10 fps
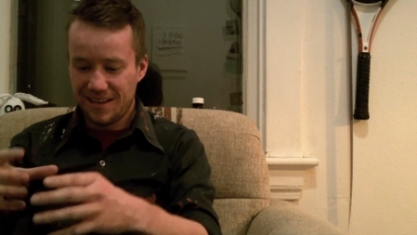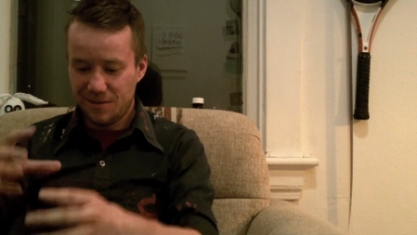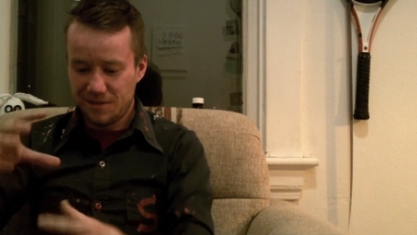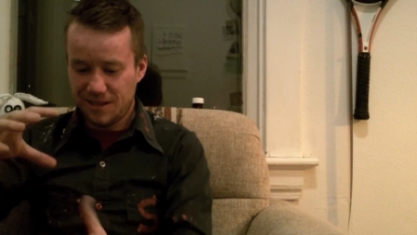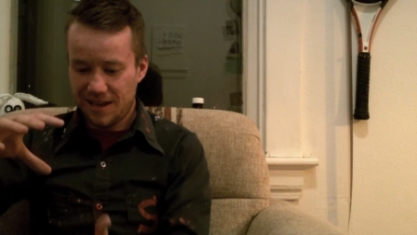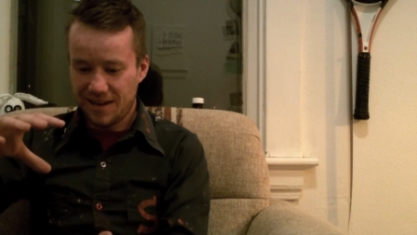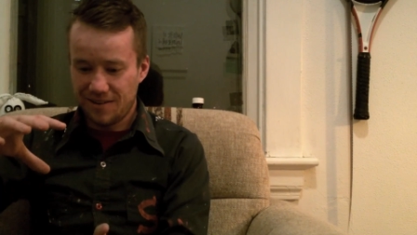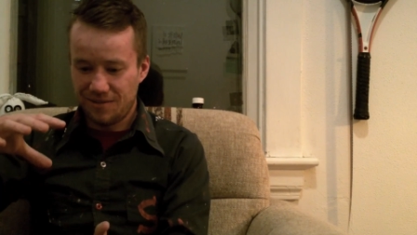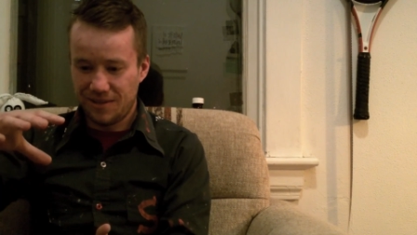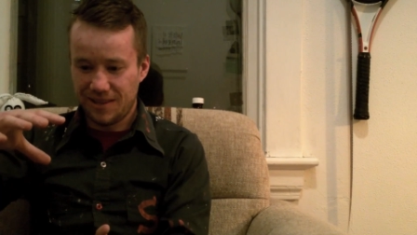It was
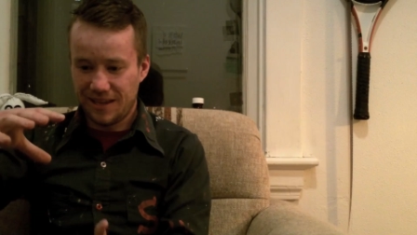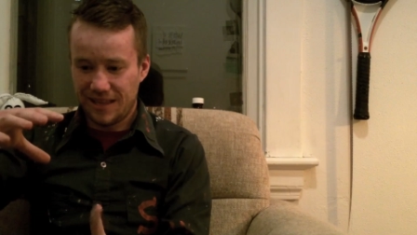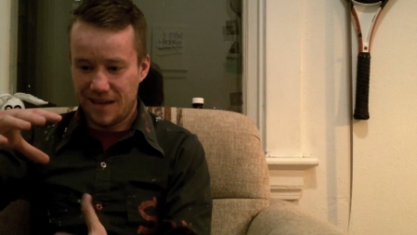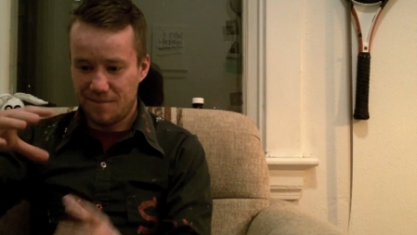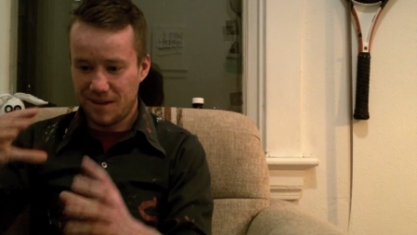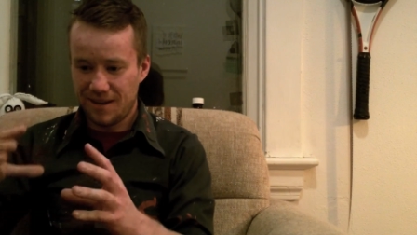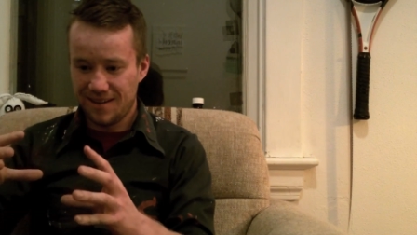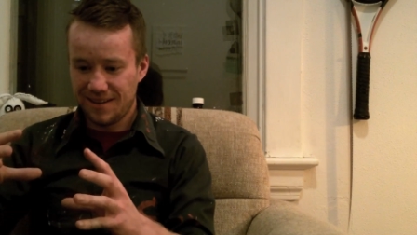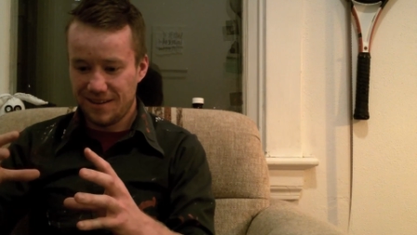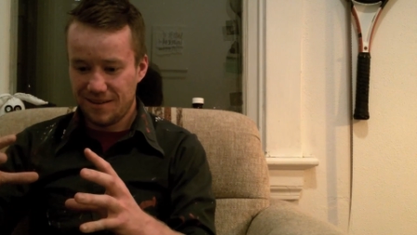like only like that big.